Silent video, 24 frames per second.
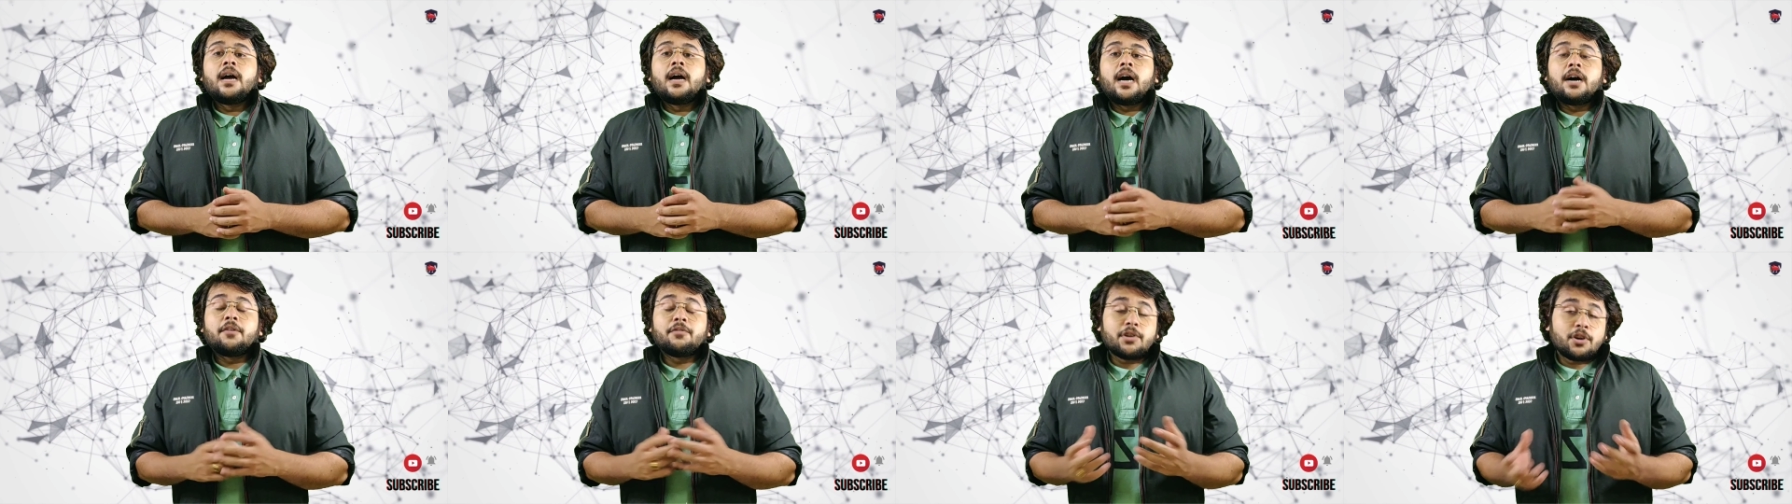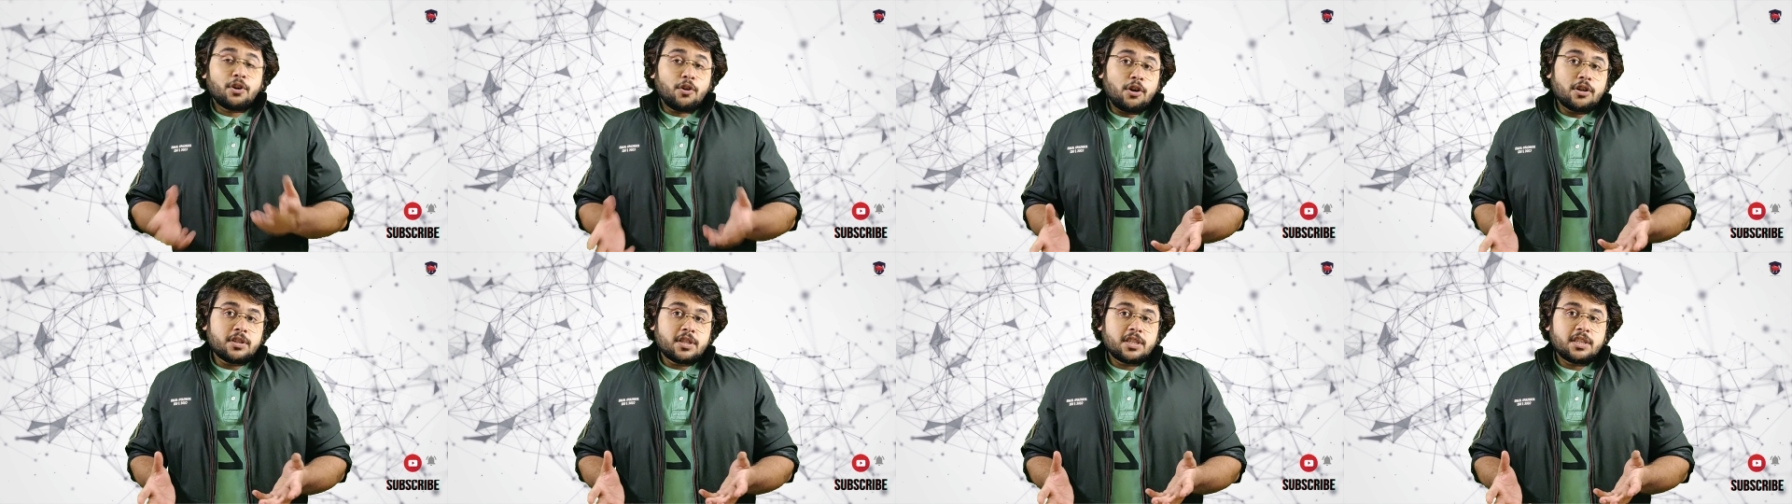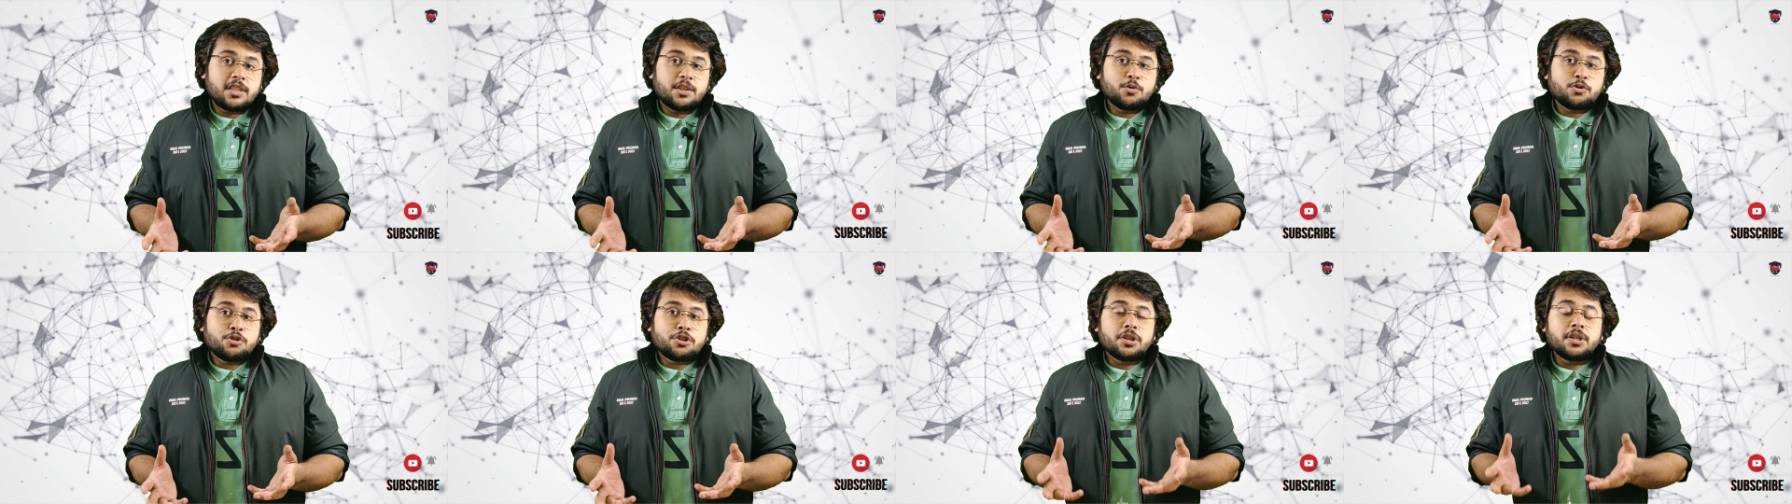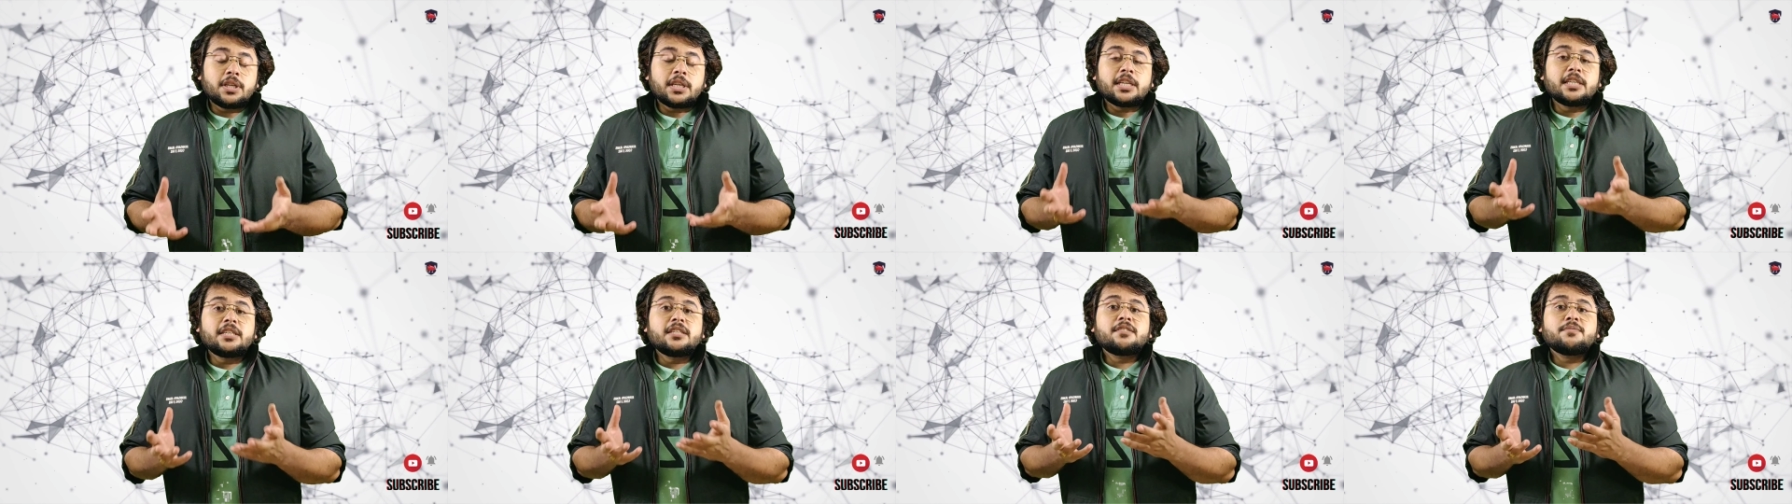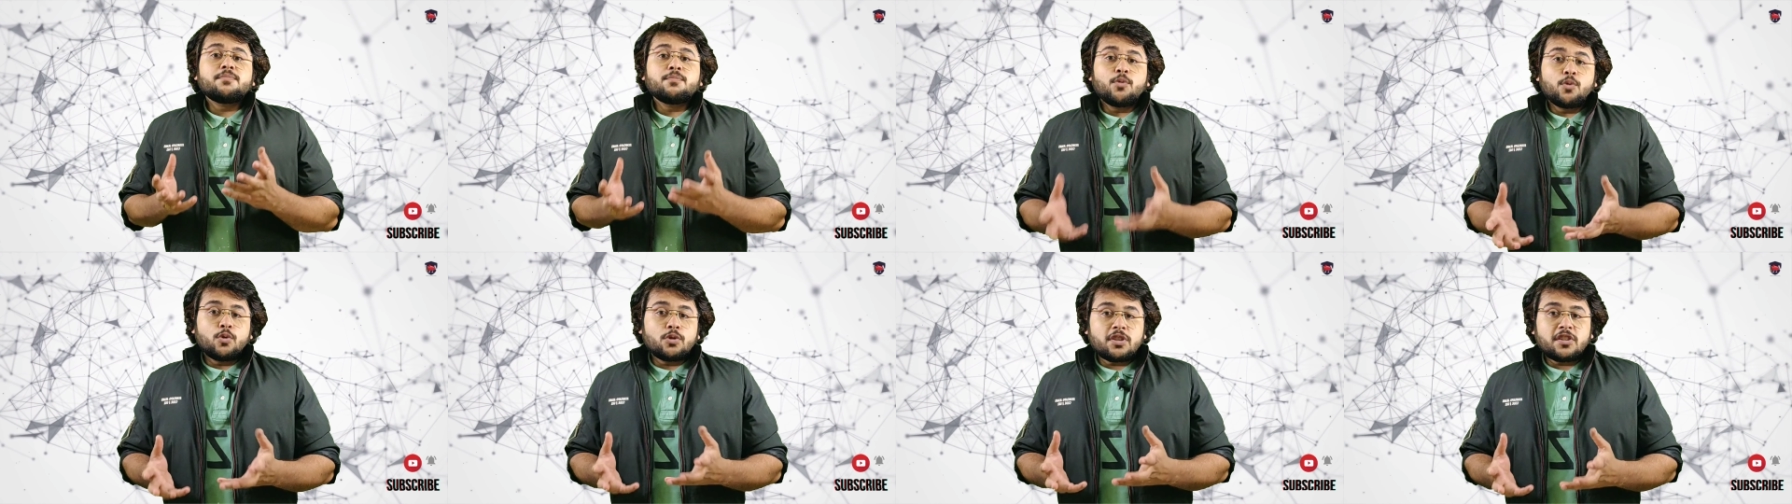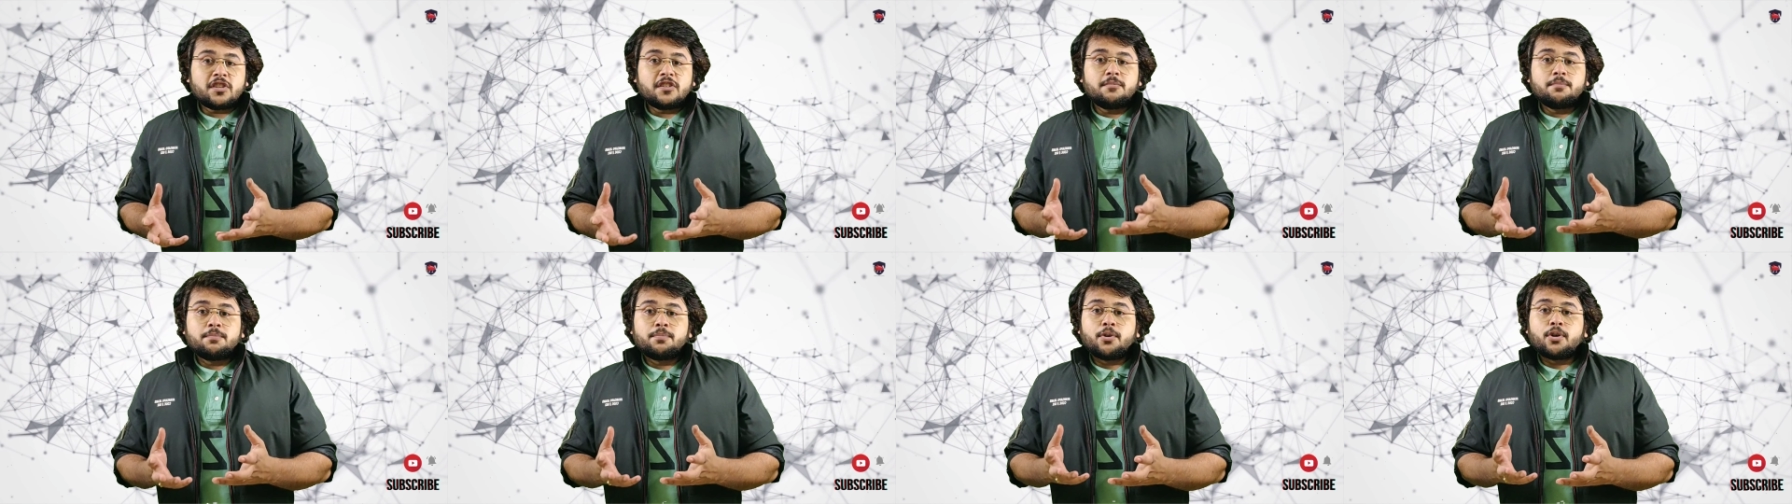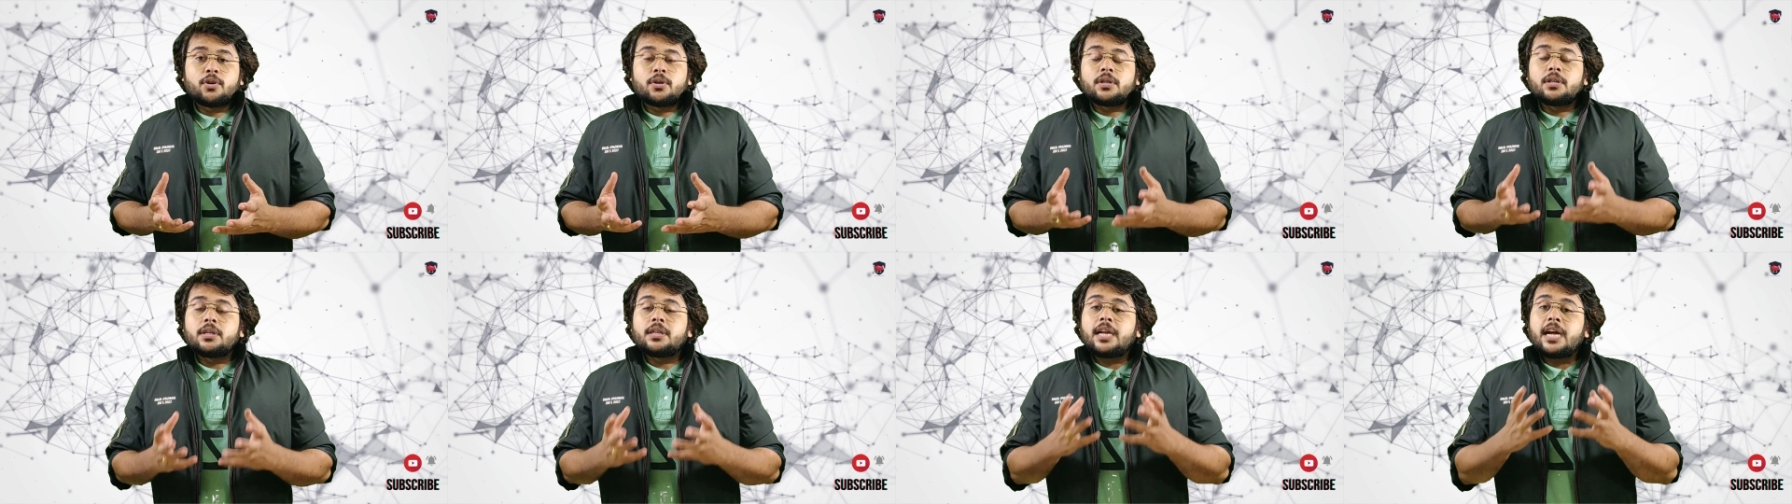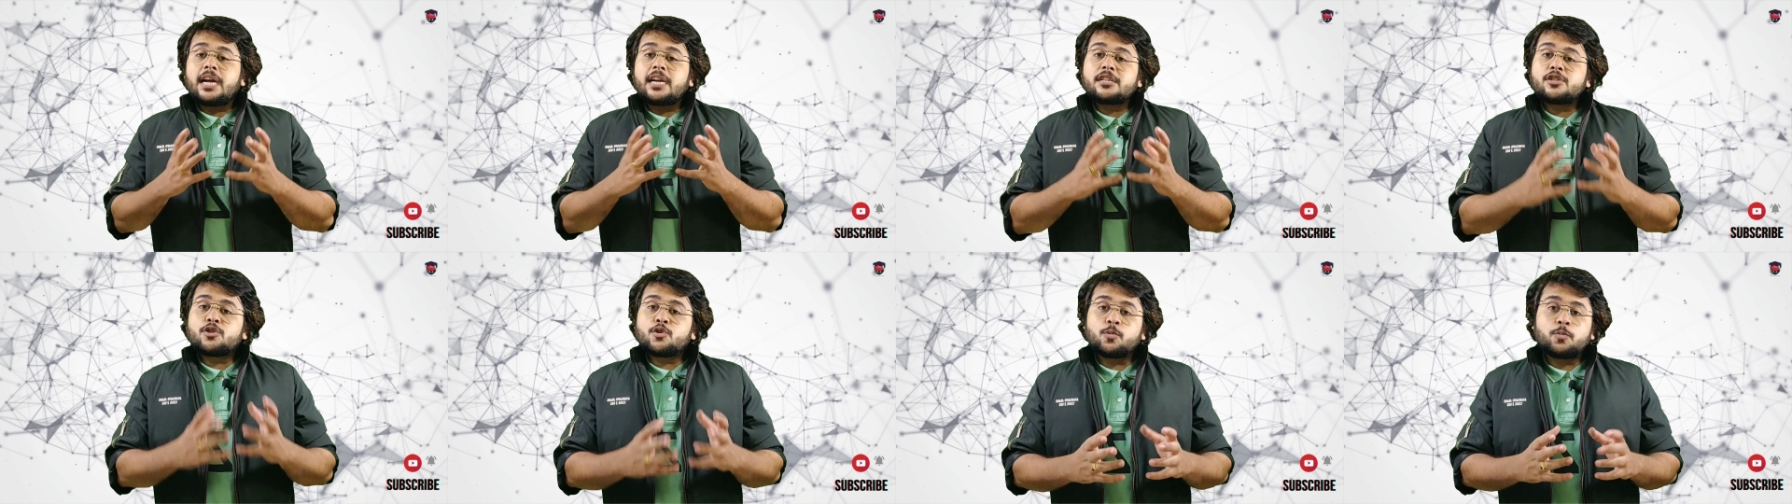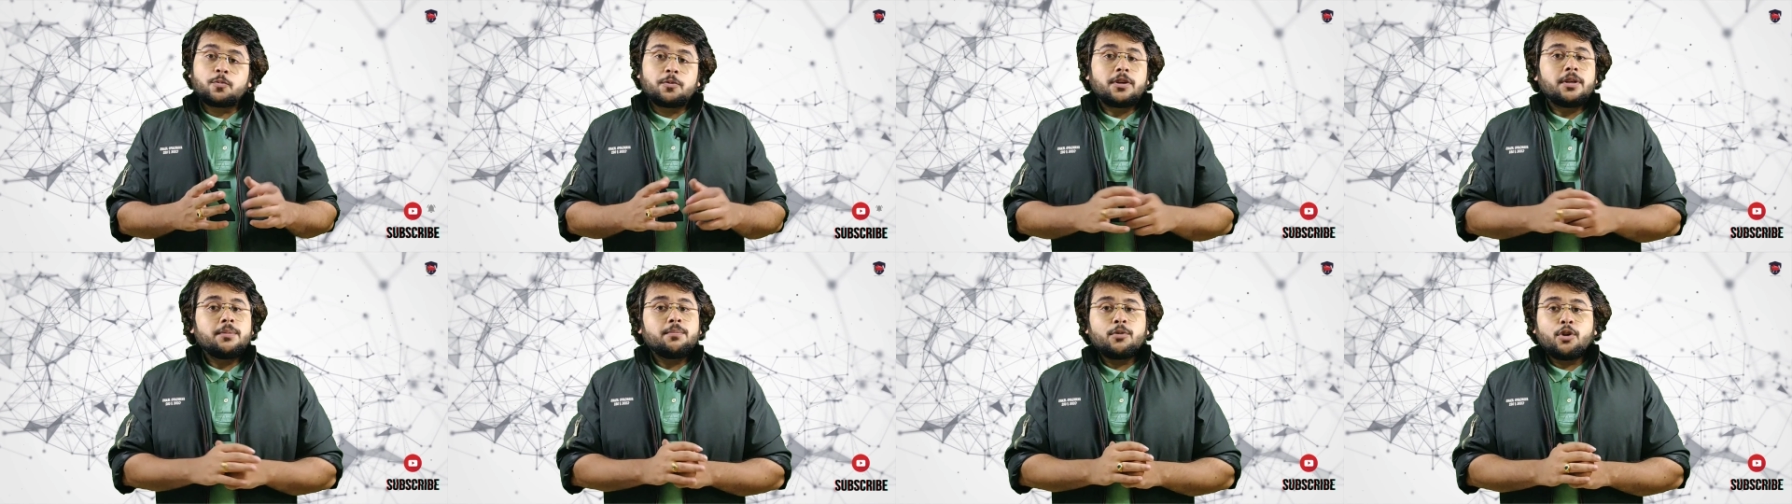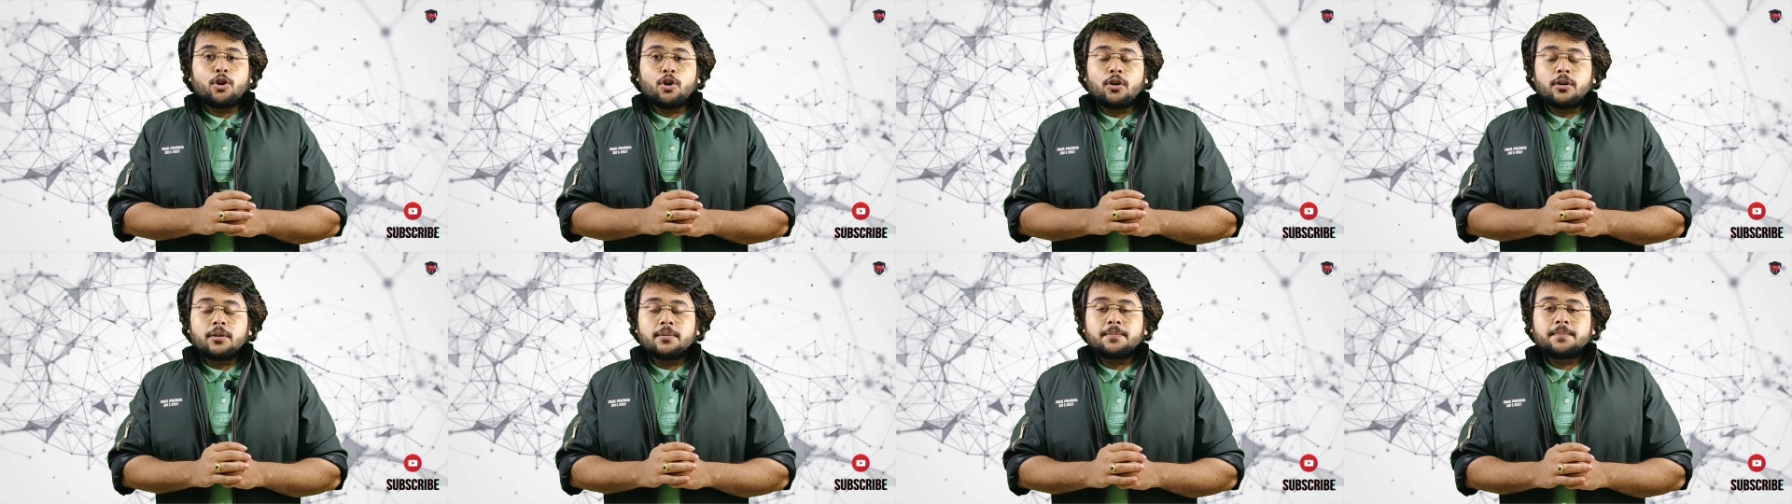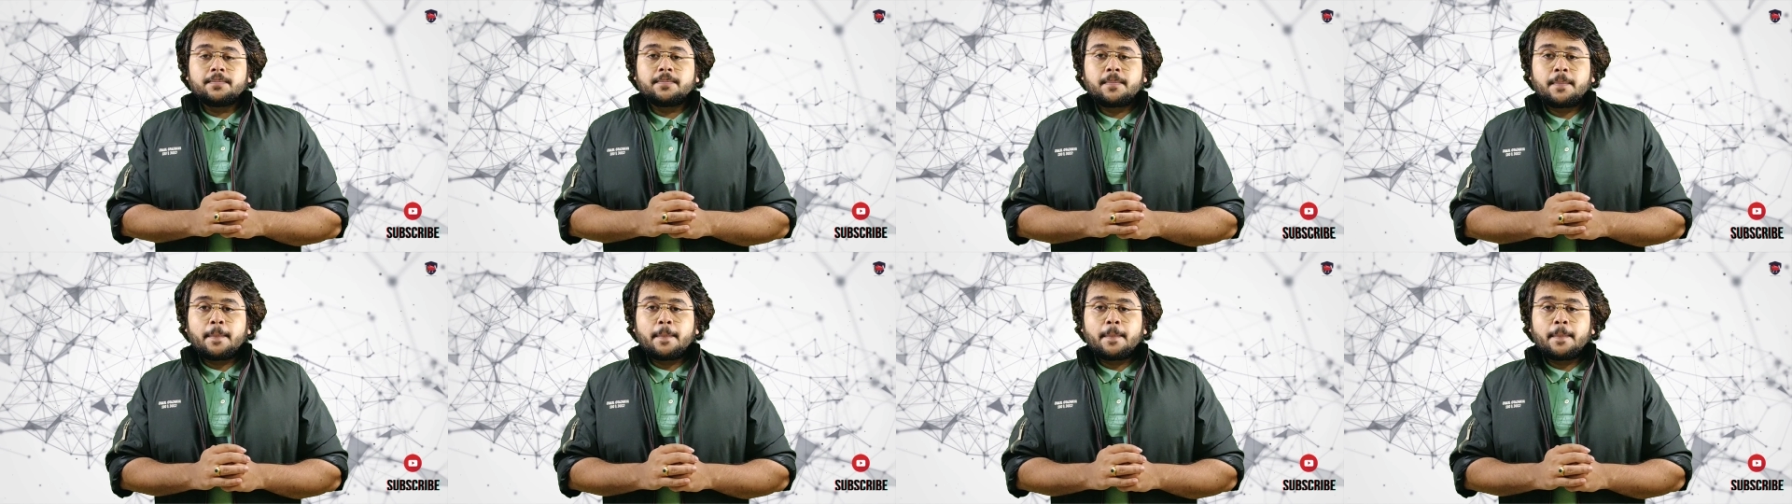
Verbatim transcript: Our constitution is most important and supreme law.